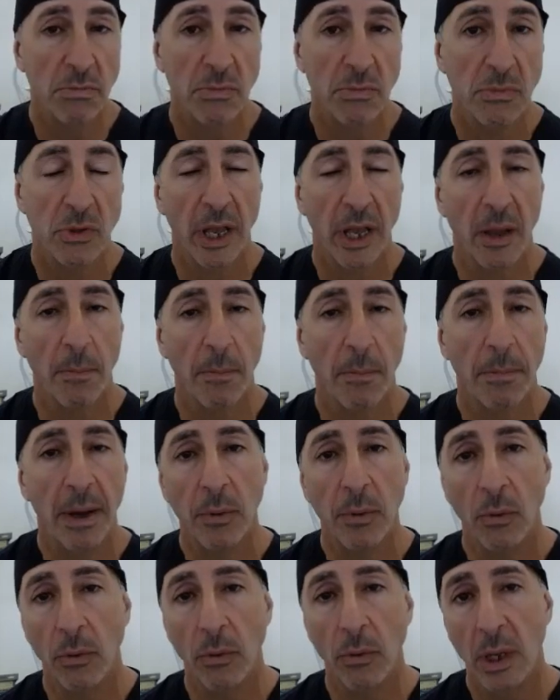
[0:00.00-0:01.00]
It's like a
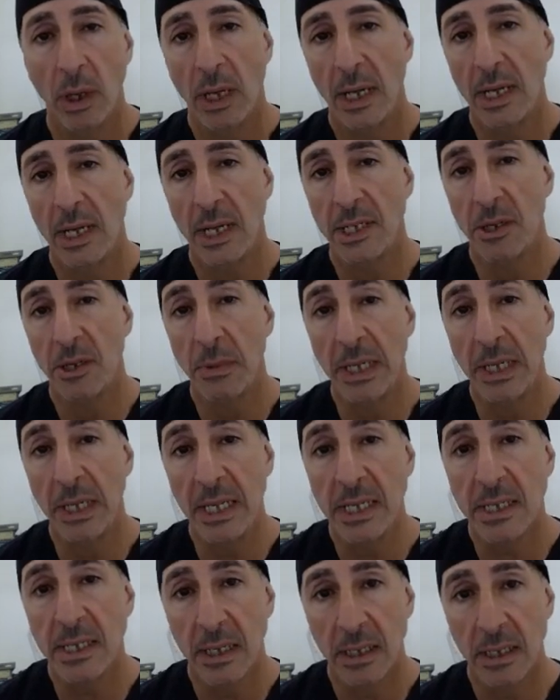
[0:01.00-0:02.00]
bubble. It's a
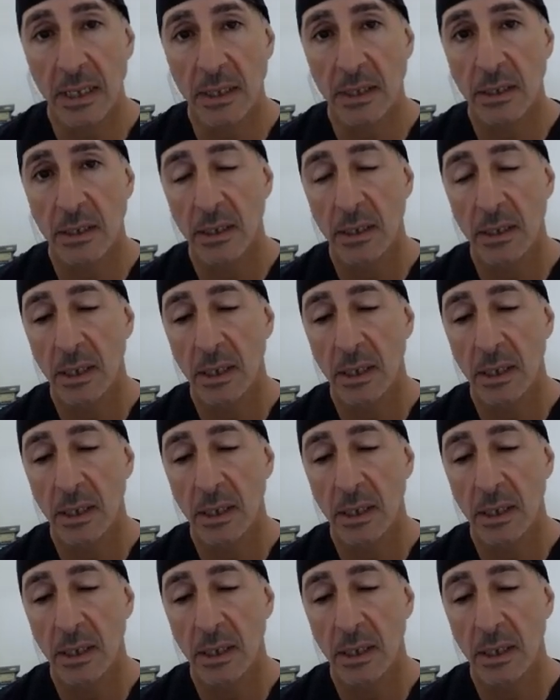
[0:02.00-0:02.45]
meniscus.